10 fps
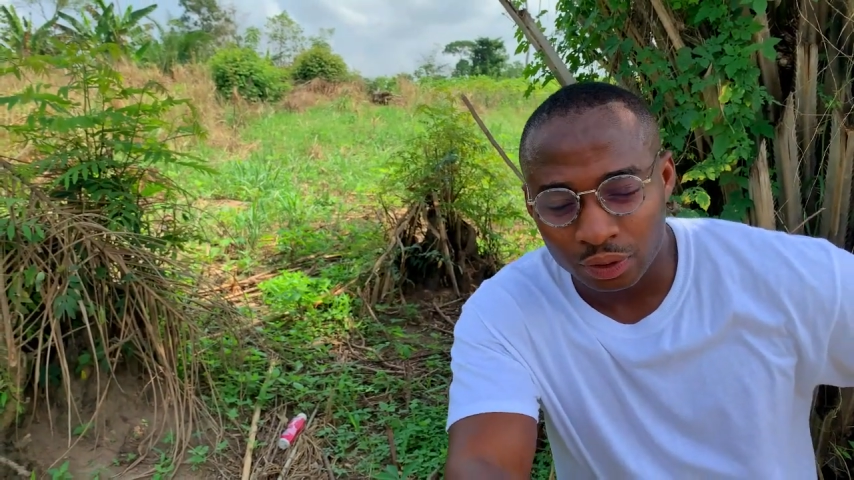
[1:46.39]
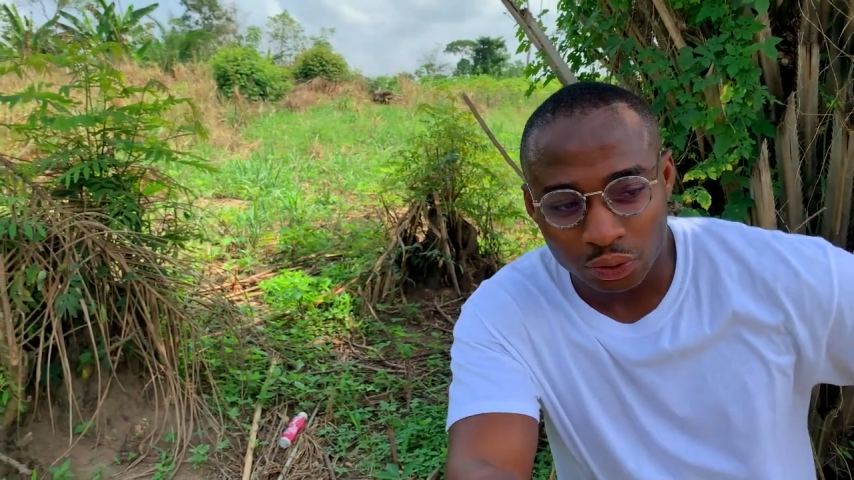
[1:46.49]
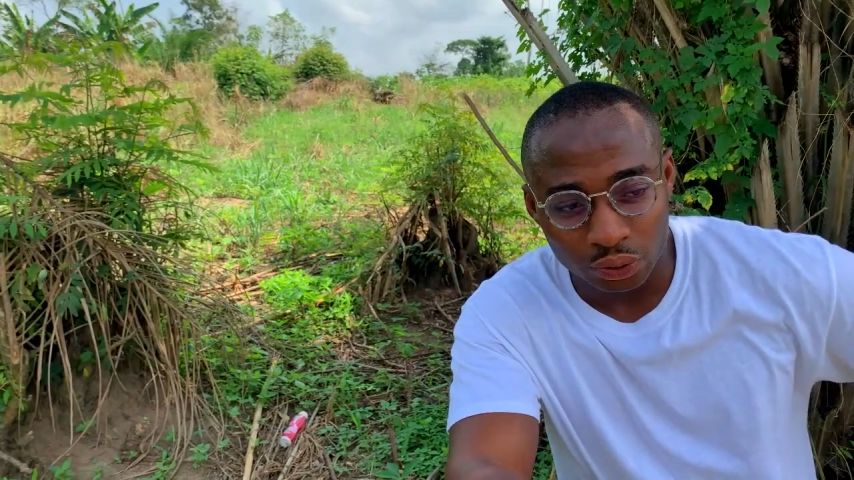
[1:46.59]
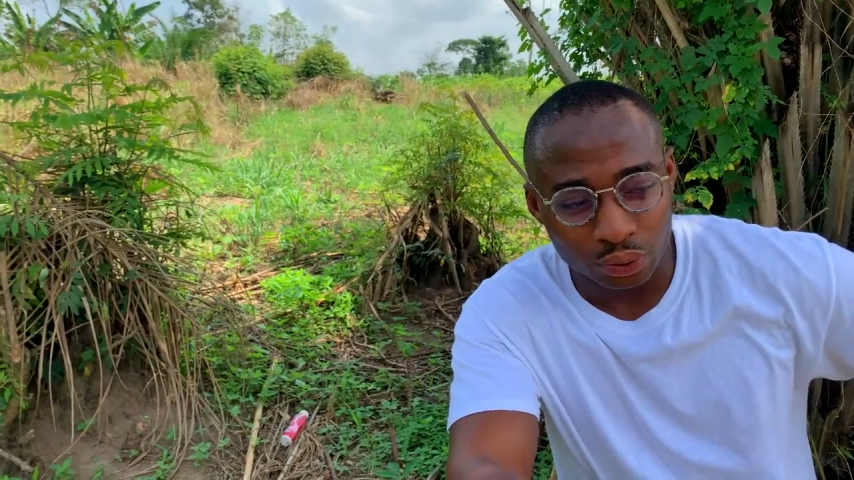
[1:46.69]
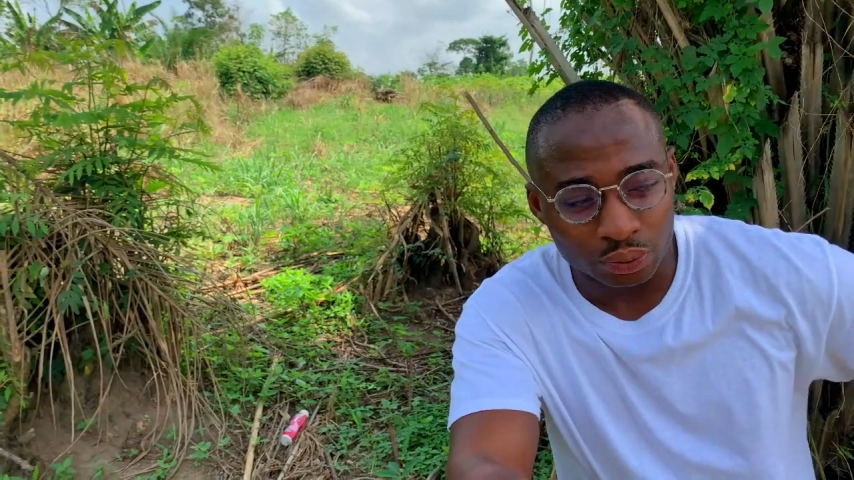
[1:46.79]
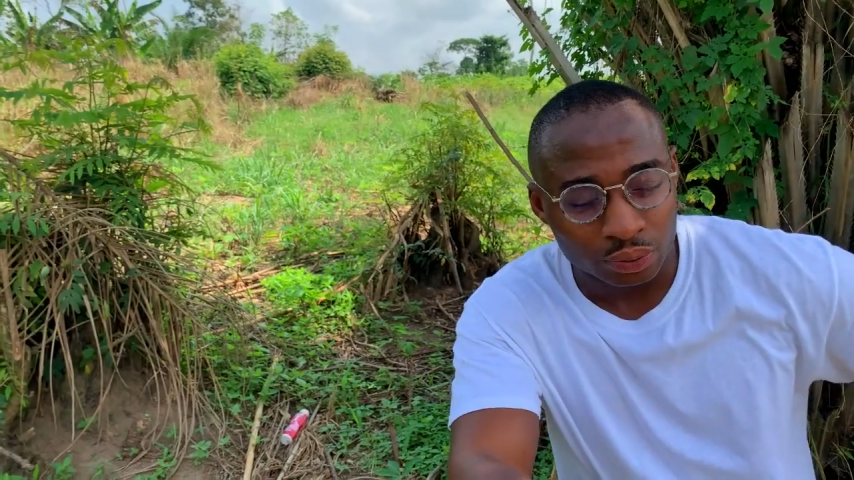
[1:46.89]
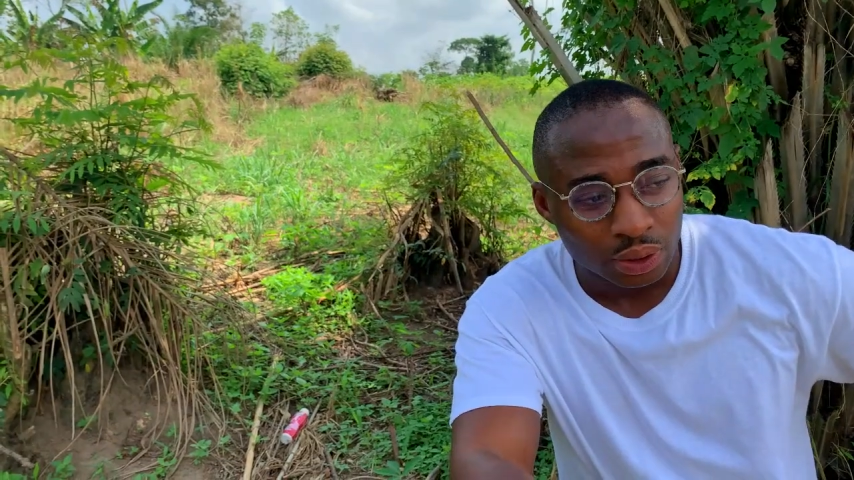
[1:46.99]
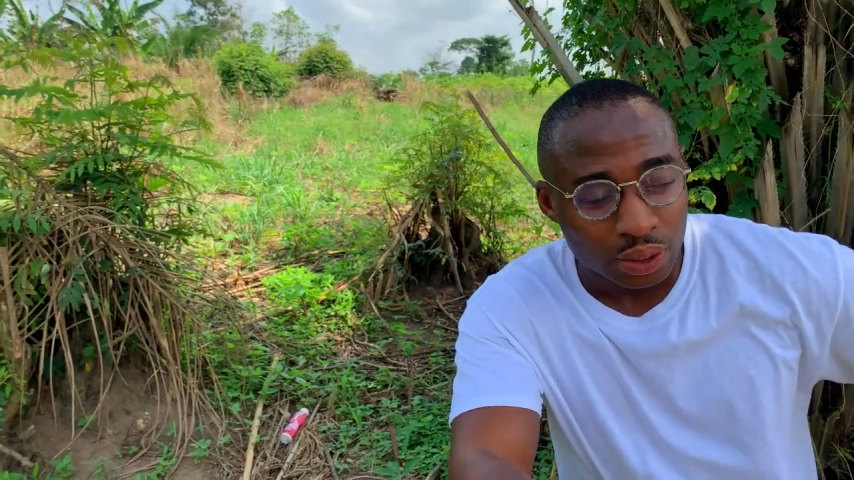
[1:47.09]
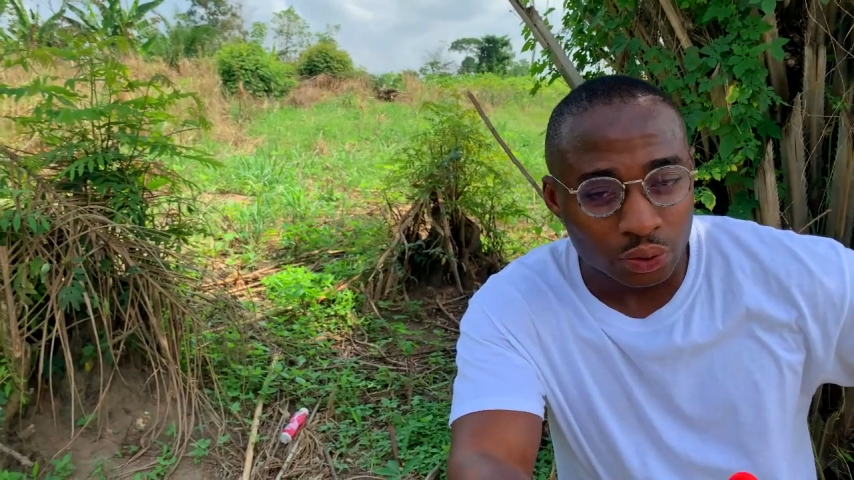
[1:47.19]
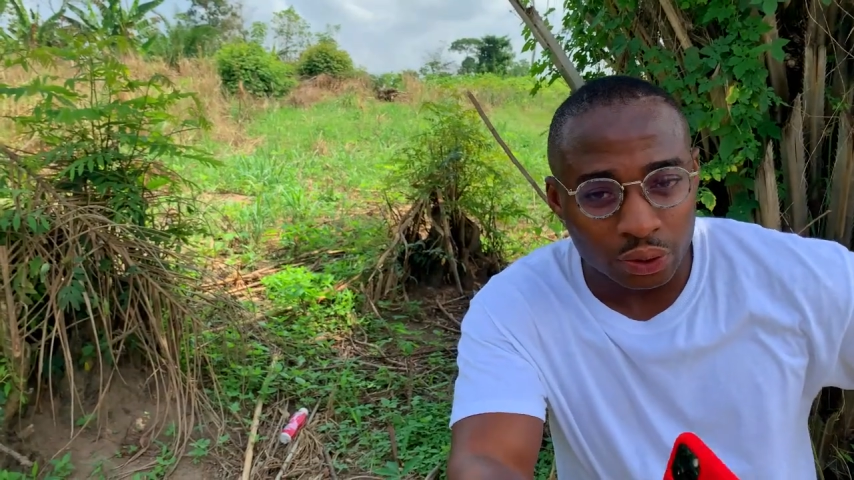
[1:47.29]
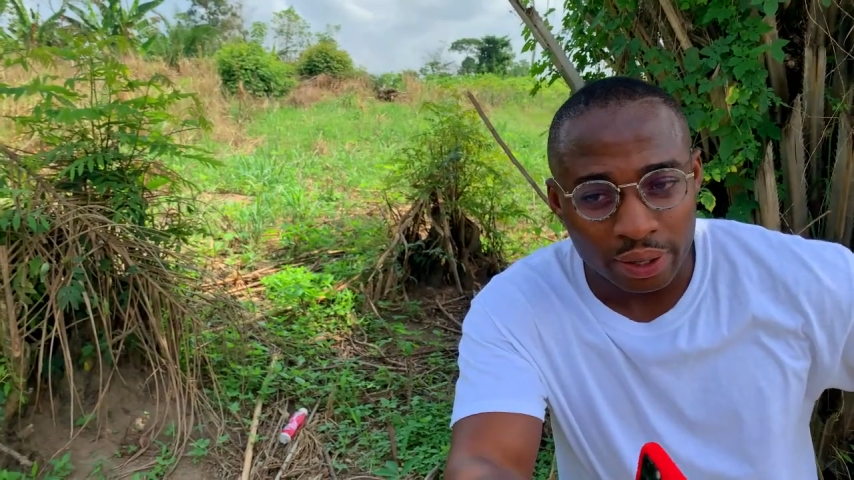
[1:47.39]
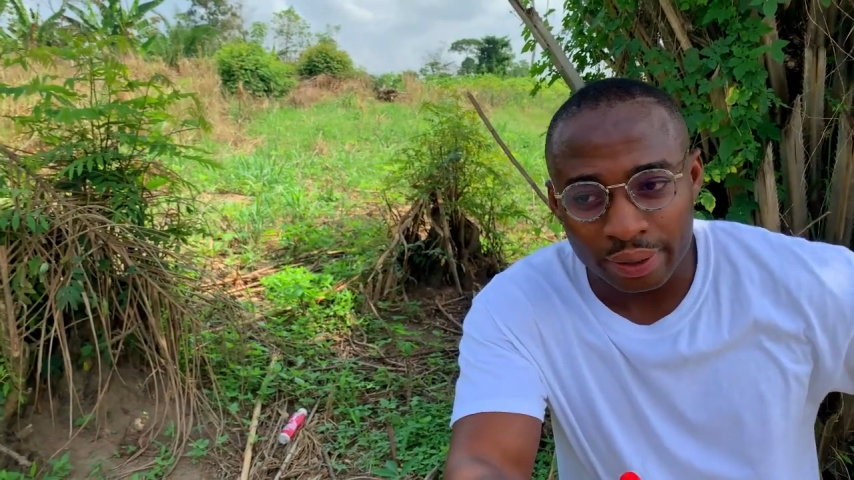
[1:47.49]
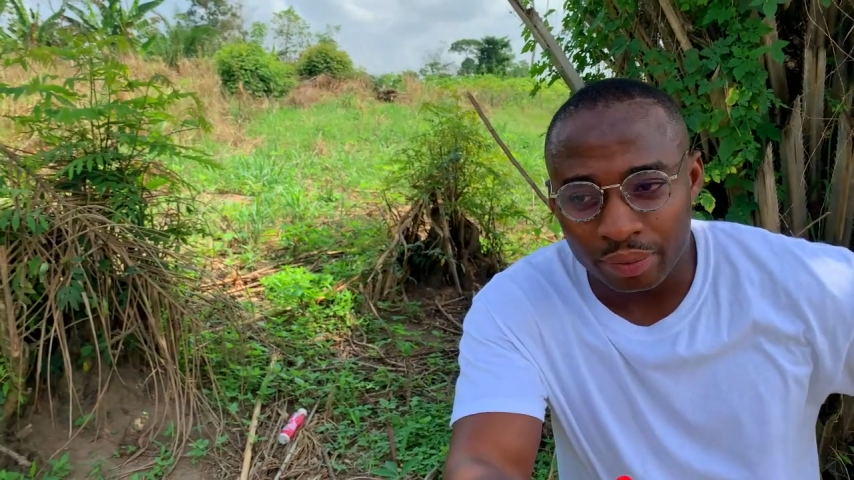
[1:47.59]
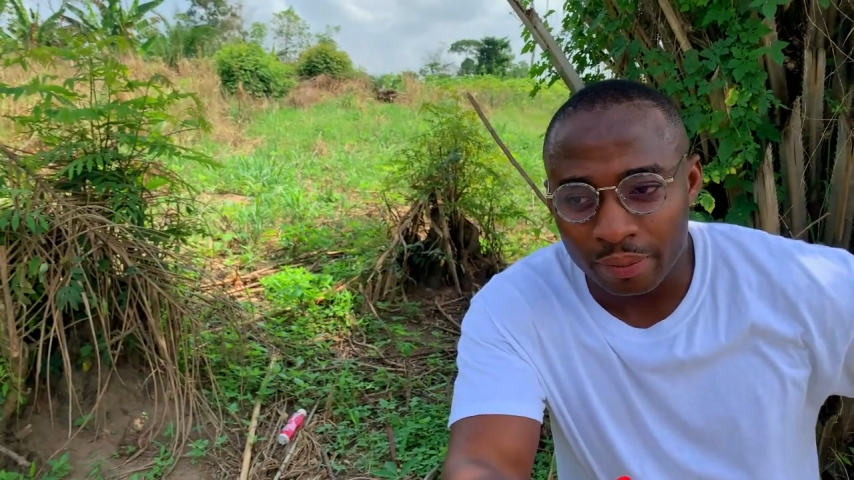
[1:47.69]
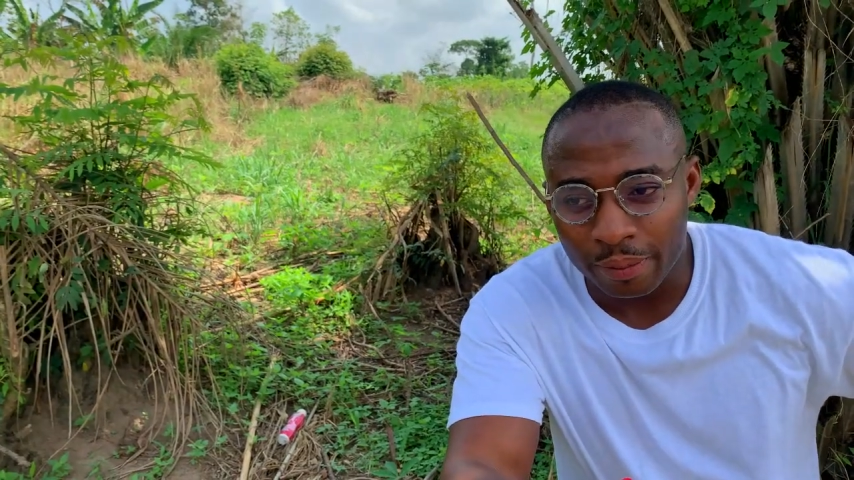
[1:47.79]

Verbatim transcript: so during